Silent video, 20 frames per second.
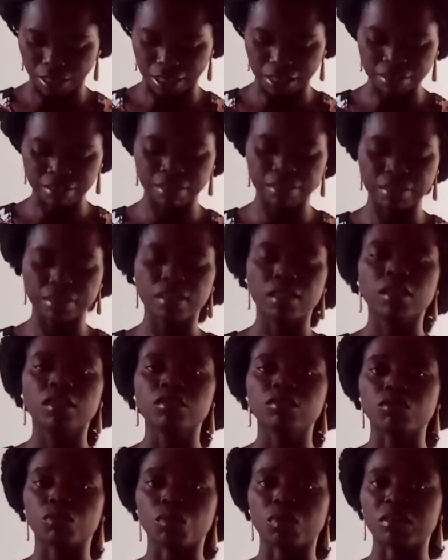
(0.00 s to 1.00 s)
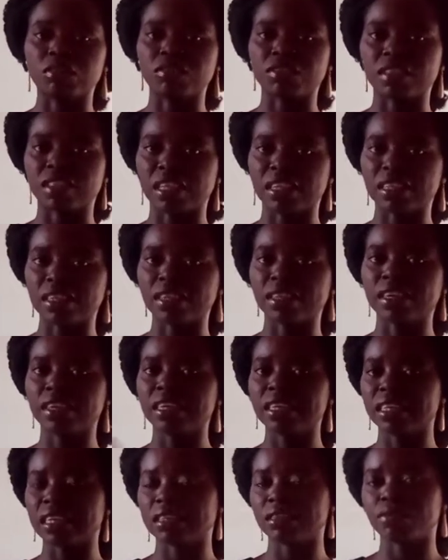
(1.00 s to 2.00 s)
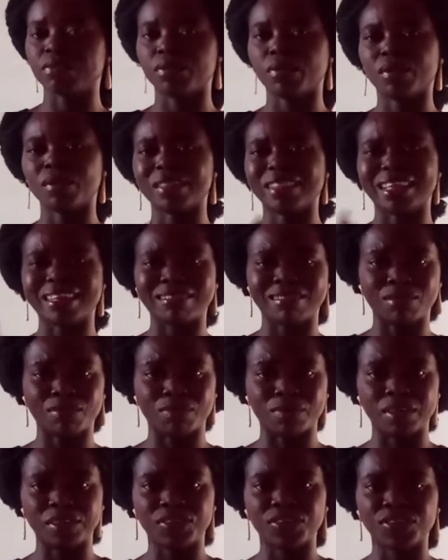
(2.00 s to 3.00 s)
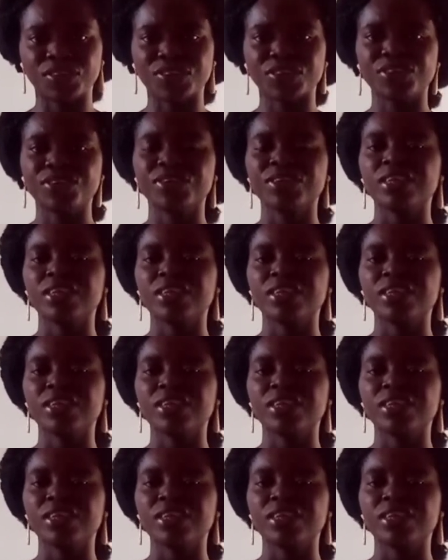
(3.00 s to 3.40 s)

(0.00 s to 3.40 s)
Yes, to question 33, 34, that's the range.